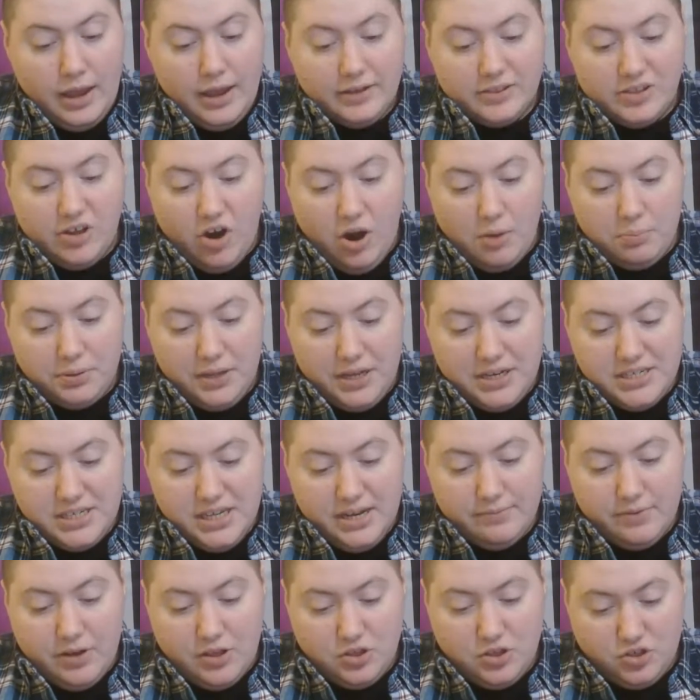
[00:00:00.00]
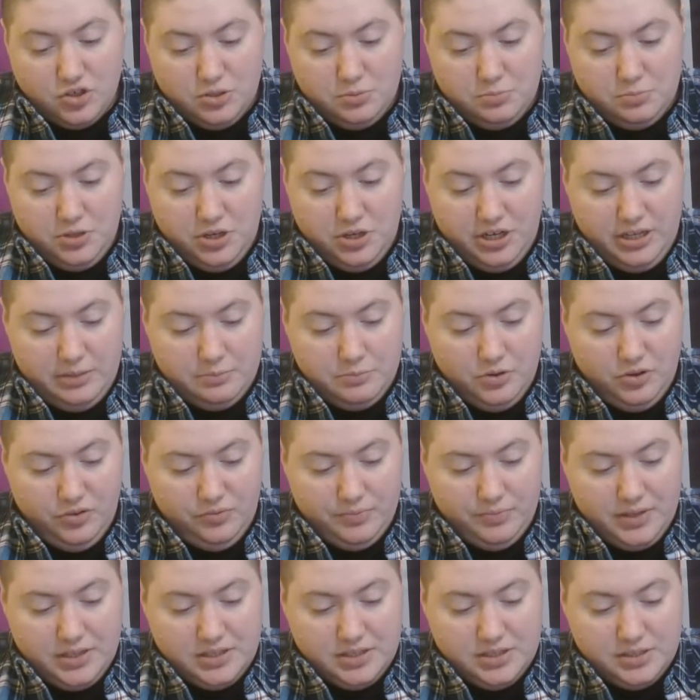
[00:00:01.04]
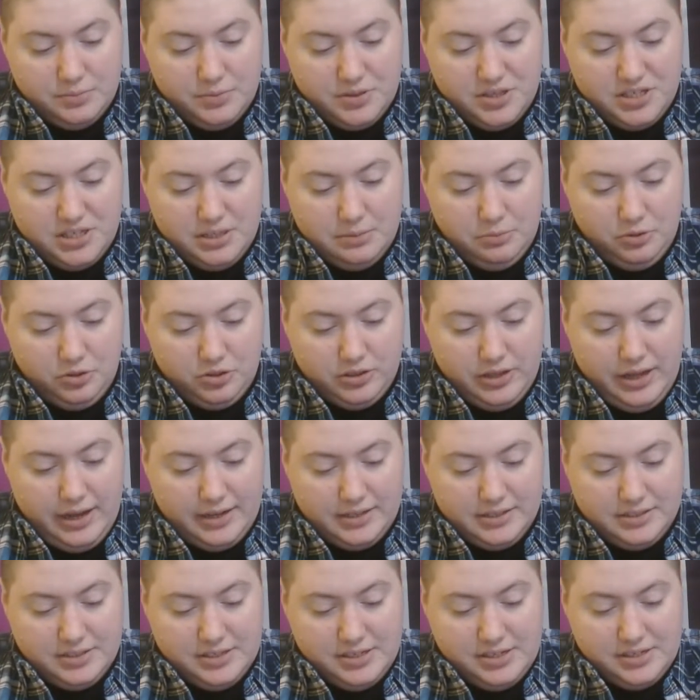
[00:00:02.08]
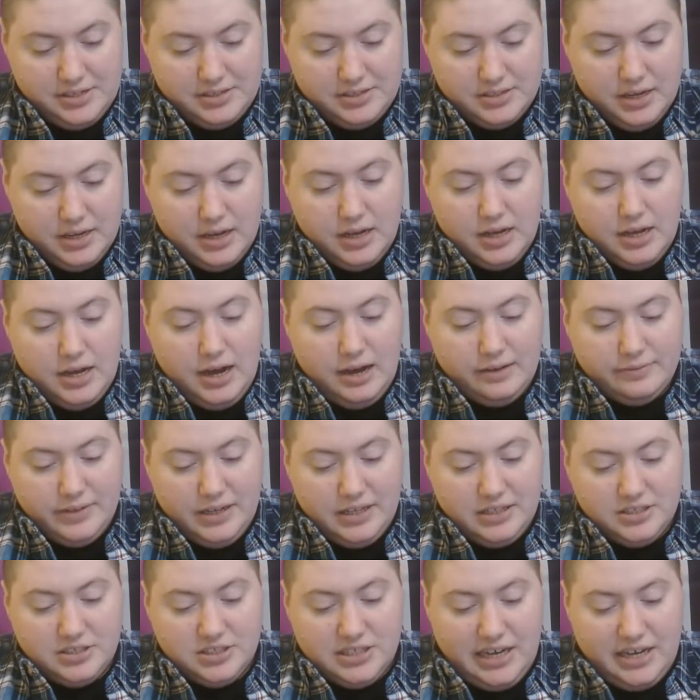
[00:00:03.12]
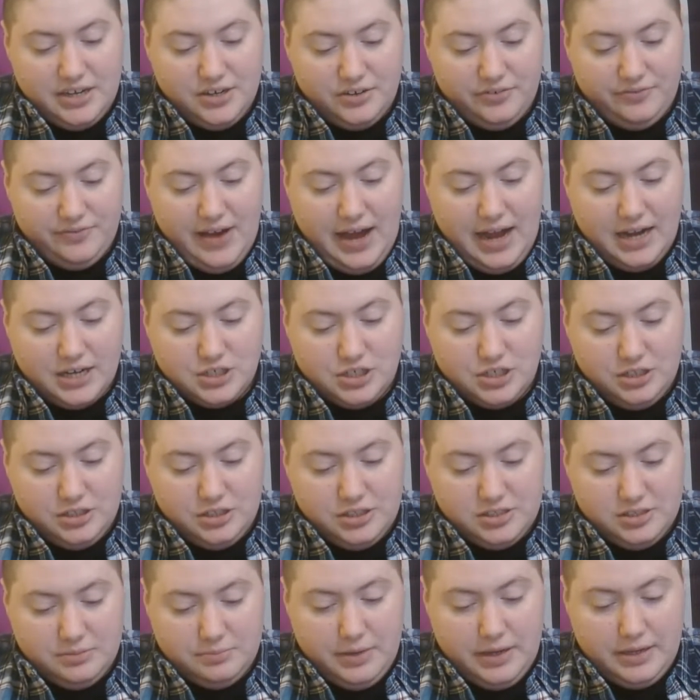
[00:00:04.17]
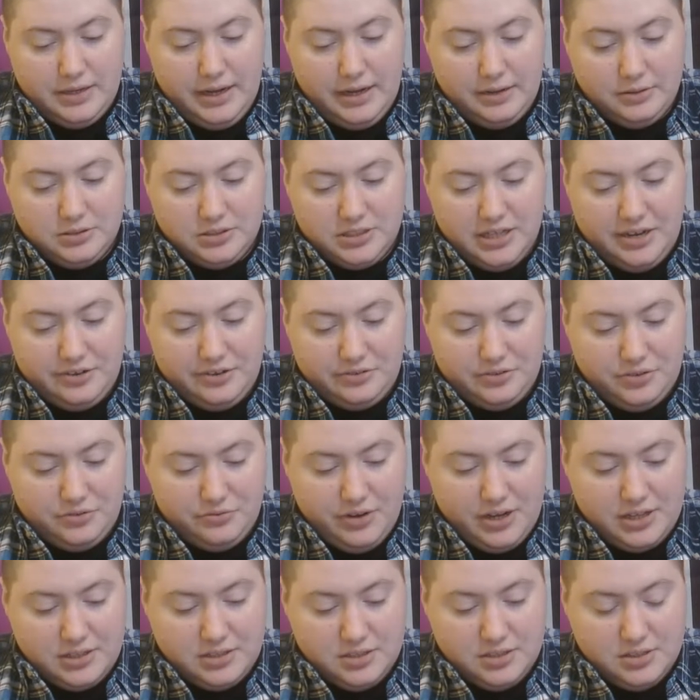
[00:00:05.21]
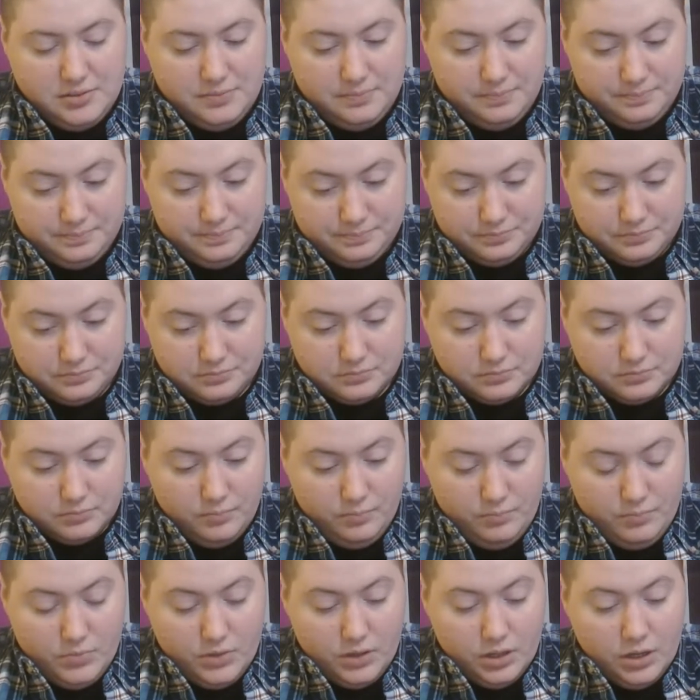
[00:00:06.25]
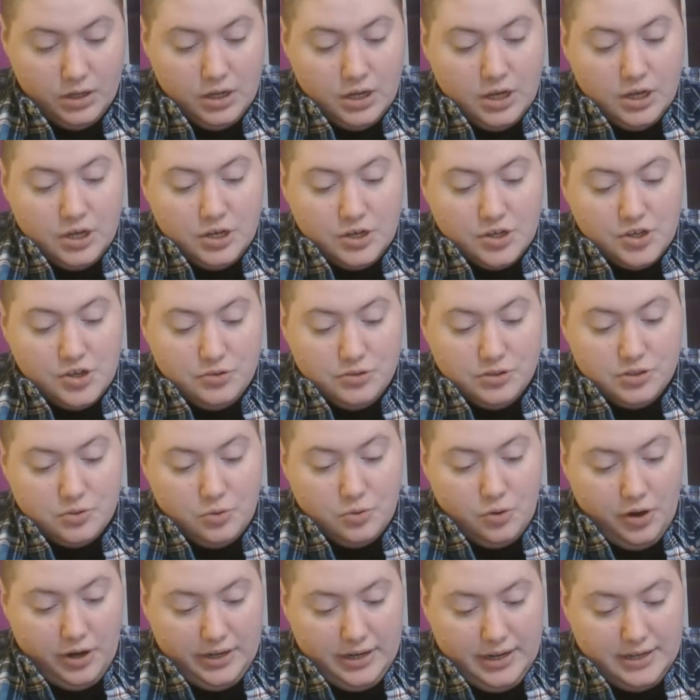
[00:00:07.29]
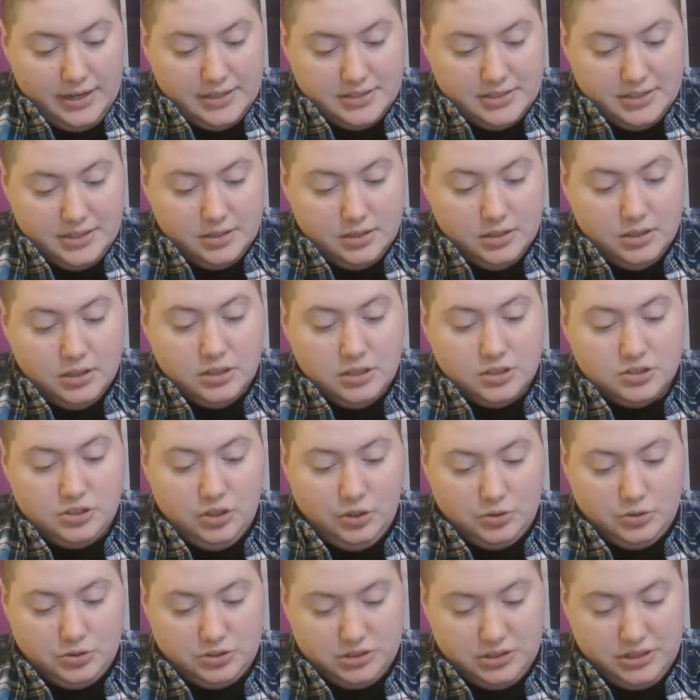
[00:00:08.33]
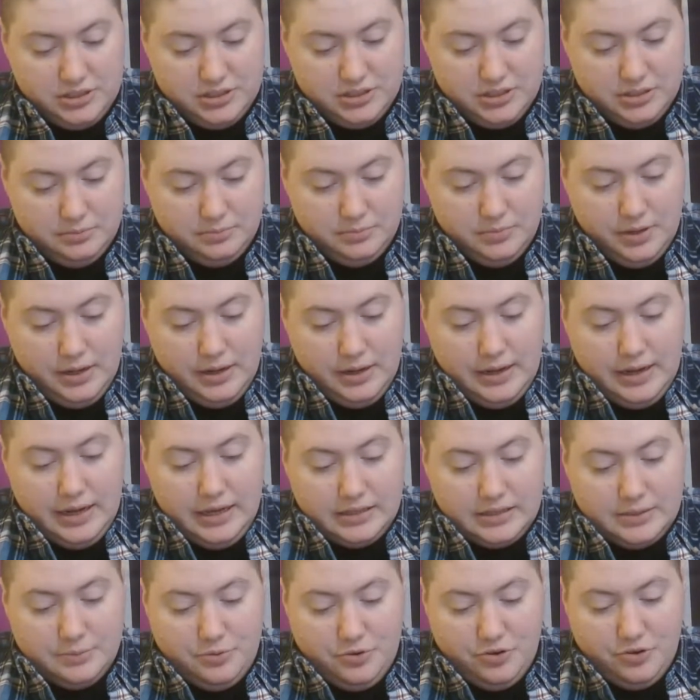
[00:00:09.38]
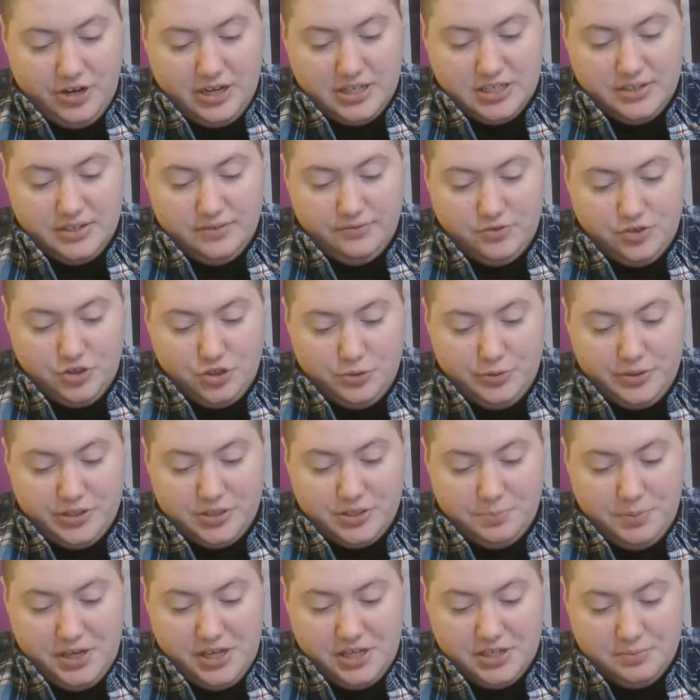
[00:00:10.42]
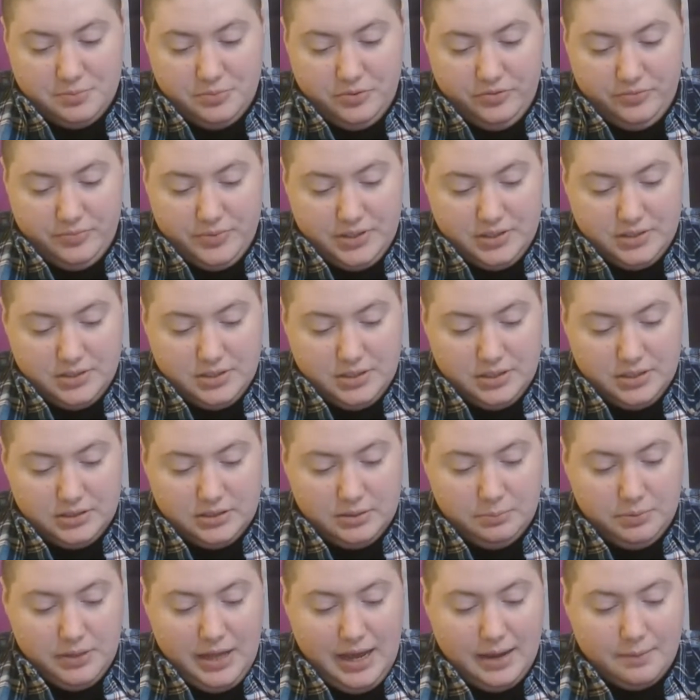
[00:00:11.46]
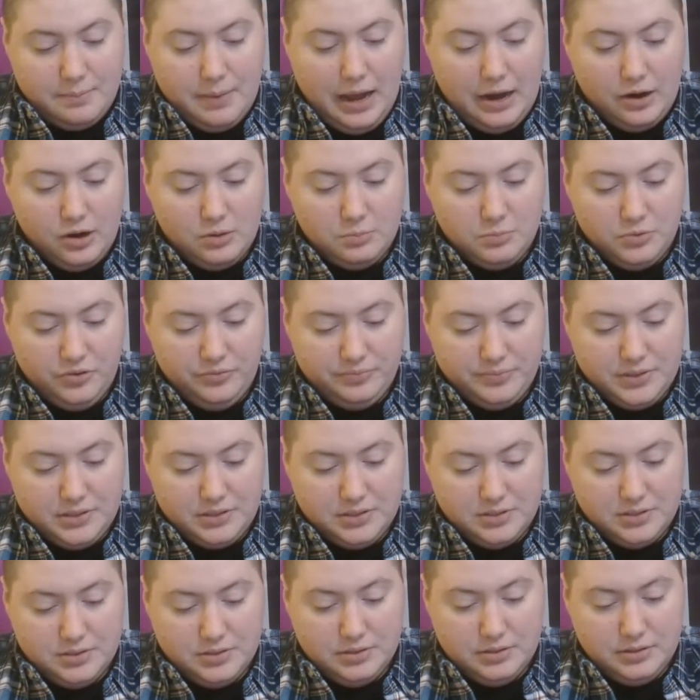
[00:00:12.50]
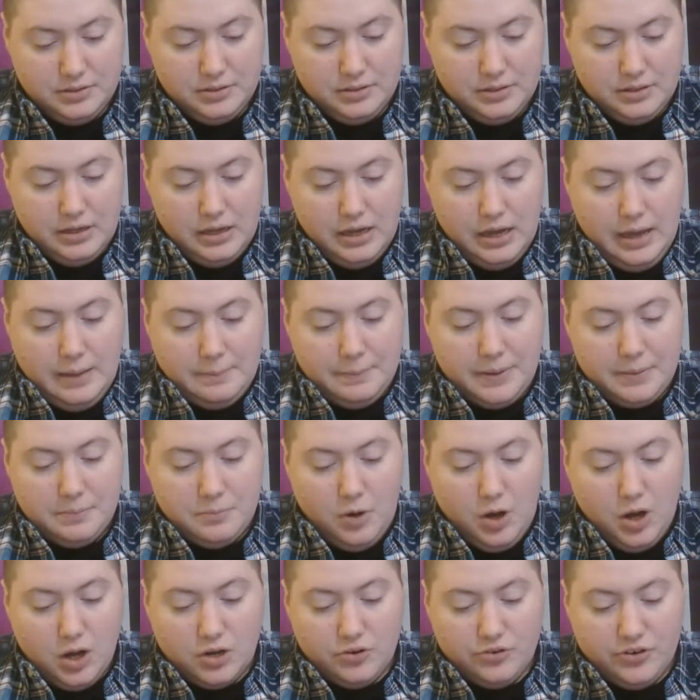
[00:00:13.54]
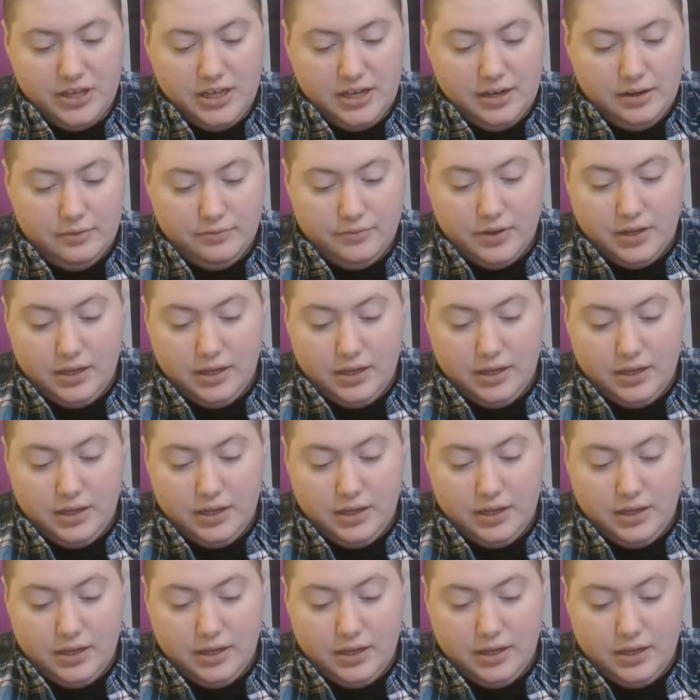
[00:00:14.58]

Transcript: There are plenty of other community movements with similar legacies of insider factionalism and outsider threats. Union organizing, socialism, the progressive Jewish peace movement, the Black Power movement. But mockery of